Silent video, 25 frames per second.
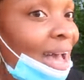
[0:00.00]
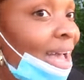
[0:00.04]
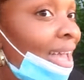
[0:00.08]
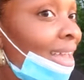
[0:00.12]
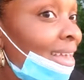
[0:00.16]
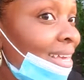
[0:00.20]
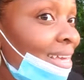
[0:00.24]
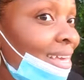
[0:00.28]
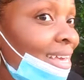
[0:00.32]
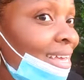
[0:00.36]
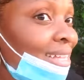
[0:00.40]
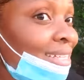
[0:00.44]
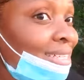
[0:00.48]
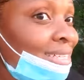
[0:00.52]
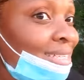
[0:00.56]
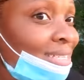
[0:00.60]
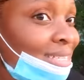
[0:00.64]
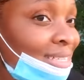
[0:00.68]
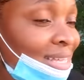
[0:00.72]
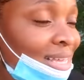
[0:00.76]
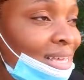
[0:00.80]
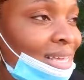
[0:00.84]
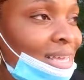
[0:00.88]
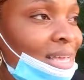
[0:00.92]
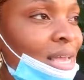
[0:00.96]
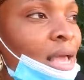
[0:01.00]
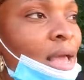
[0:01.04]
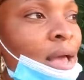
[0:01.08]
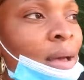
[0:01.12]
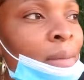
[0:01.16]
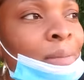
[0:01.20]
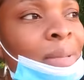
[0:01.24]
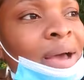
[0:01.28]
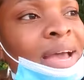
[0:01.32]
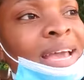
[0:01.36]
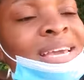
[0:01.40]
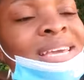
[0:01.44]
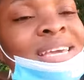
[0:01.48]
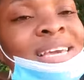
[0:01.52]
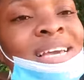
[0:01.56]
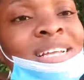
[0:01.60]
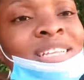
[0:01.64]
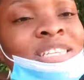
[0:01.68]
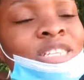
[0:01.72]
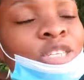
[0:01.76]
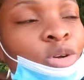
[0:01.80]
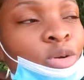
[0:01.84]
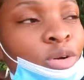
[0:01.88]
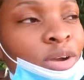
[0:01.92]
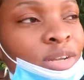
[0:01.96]
I can't see, my
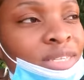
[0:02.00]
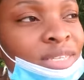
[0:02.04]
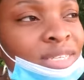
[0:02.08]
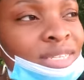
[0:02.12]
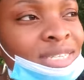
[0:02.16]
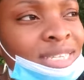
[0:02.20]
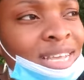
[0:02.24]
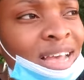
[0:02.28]
kids are